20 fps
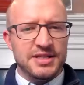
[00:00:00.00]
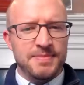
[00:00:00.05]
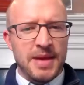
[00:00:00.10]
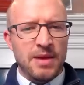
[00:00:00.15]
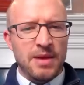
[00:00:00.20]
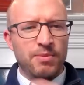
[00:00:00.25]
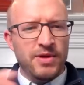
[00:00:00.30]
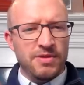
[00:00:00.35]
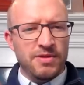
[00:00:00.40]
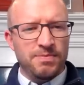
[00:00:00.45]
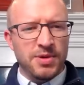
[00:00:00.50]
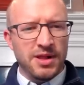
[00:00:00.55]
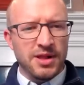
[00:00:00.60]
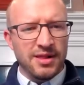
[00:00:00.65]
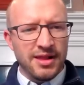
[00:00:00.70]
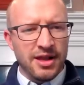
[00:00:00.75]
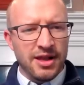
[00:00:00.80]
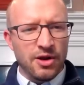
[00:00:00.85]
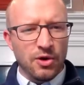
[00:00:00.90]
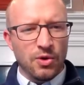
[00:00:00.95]
met with
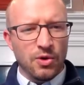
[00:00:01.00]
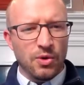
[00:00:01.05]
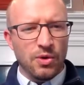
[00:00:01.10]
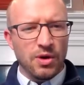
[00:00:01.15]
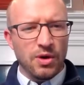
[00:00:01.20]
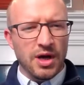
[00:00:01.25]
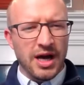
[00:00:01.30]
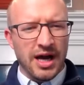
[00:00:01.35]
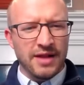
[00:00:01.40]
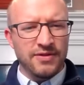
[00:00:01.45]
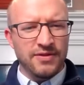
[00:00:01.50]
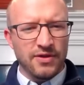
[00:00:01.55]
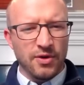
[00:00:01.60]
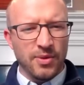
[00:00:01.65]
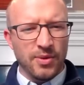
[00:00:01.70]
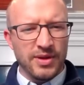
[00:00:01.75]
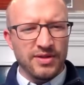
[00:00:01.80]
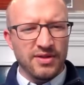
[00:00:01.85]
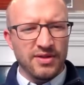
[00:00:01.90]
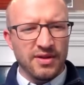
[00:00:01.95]
political
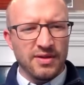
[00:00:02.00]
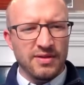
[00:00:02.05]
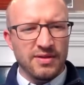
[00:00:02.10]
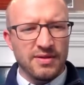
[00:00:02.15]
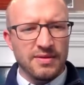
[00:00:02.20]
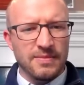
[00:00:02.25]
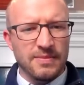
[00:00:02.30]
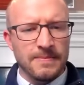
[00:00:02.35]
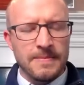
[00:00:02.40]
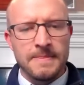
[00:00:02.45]
consequences.